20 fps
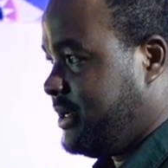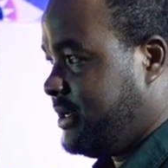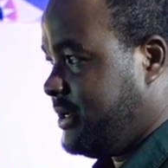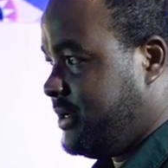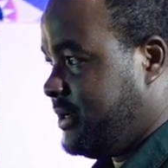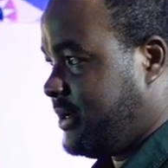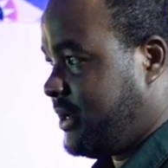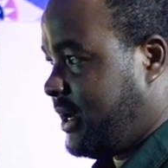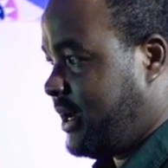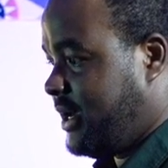
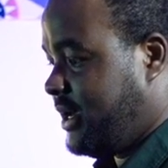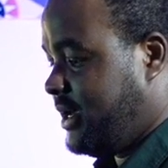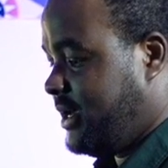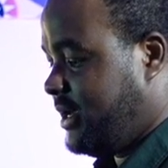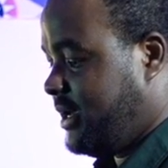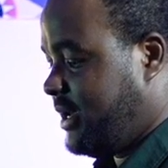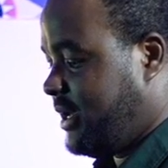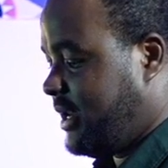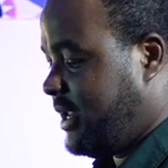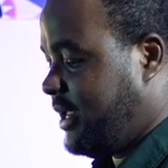
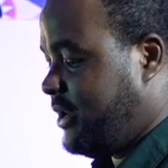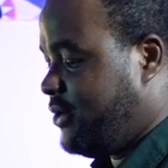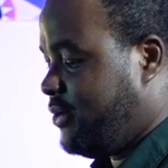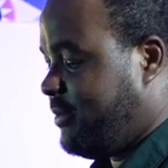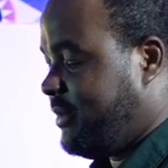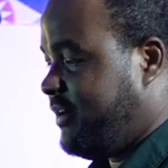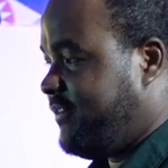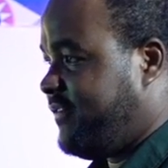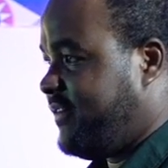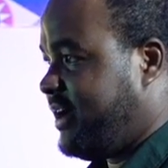okay, and I know
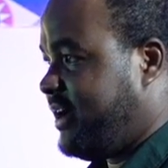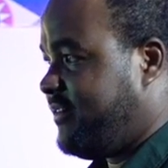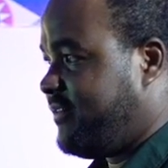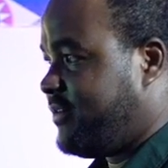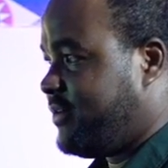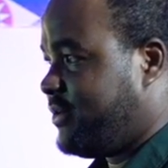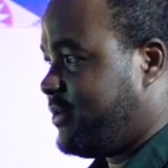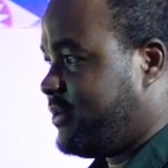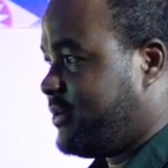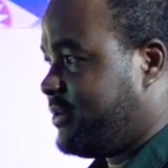my 5
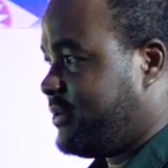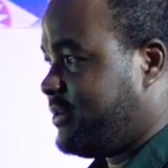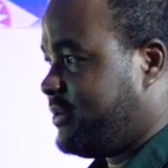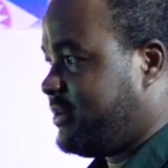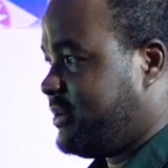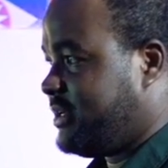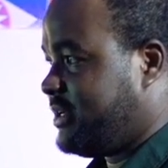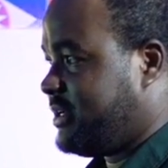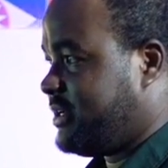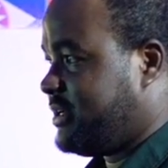
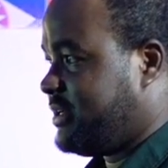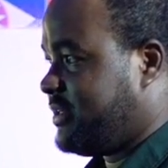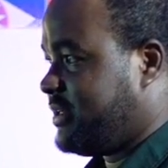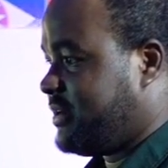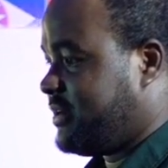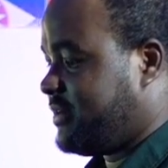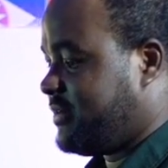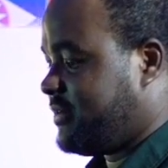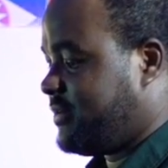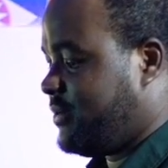
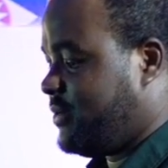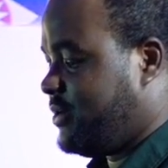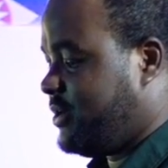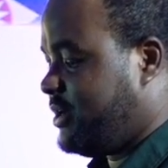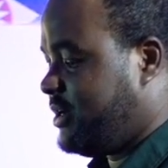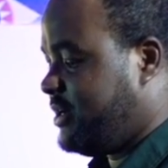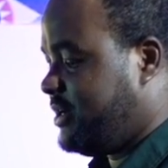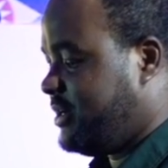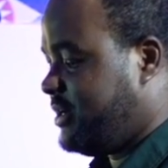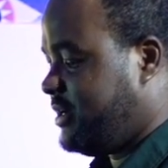
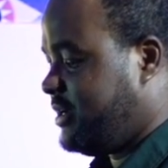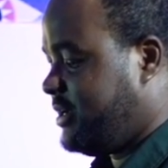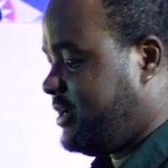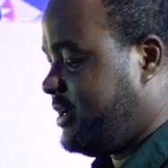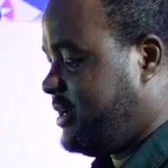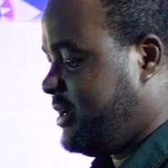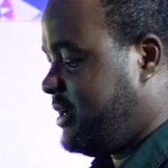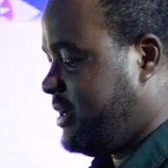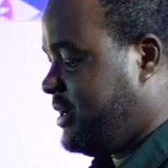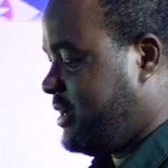chord,
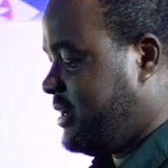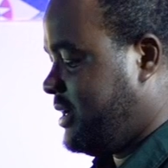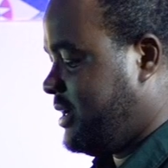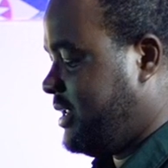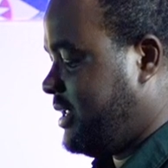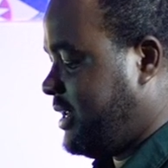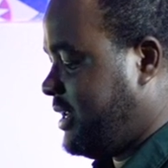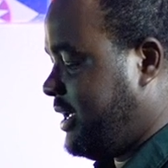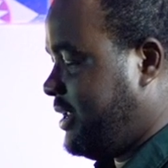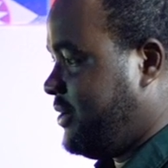and
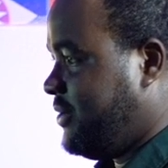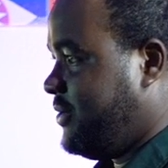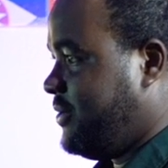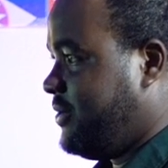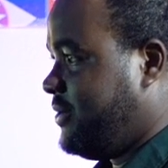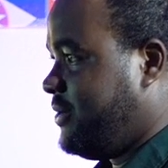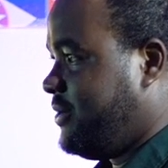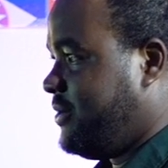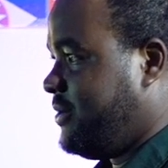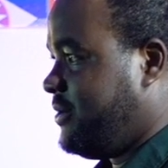then I
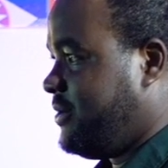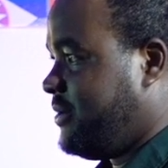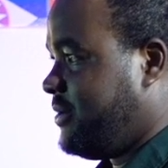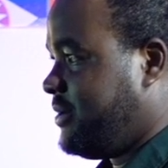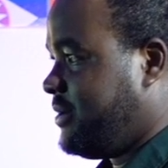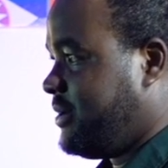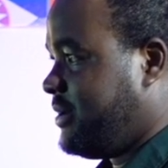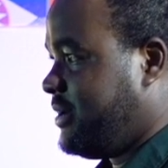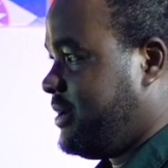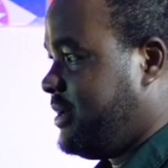know,
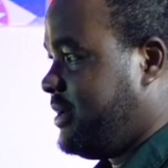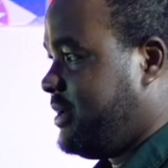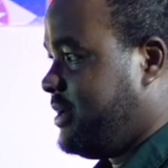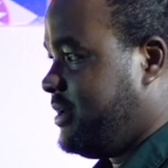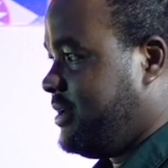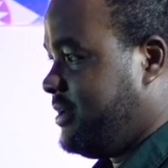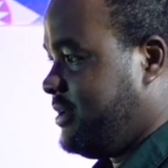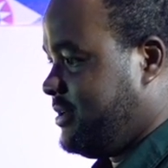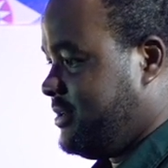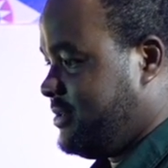
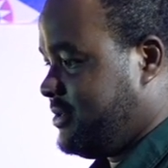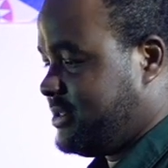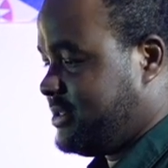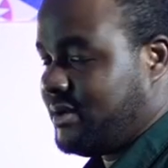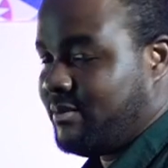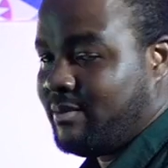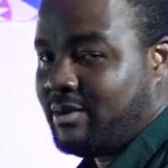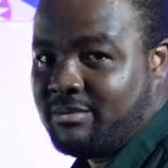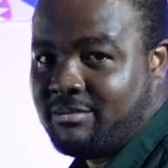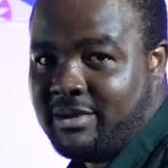so
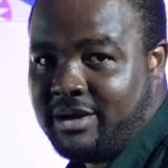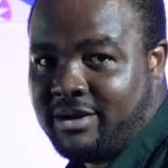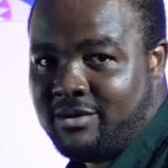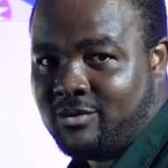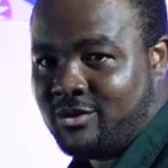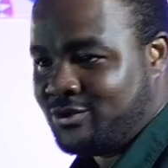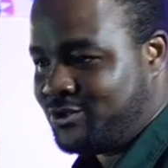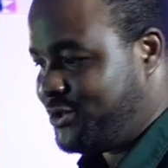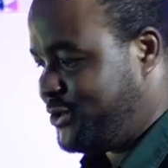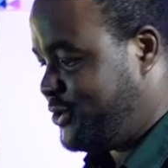someone might
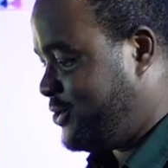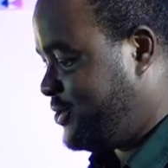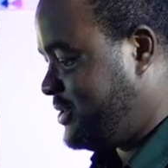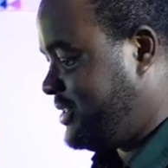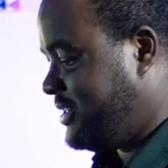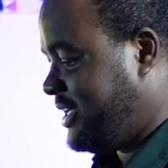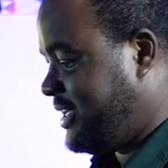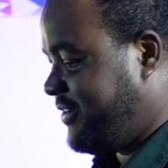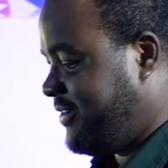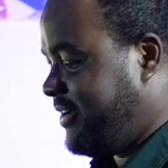want to use
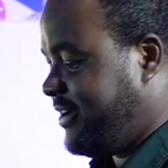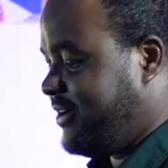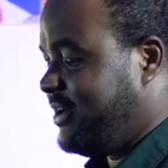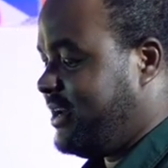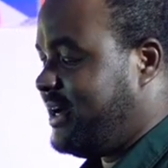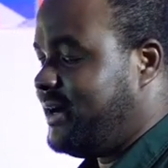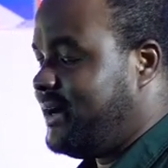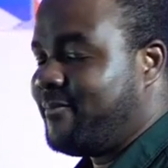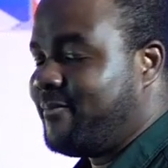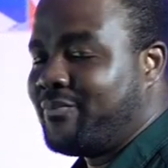a
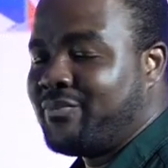regular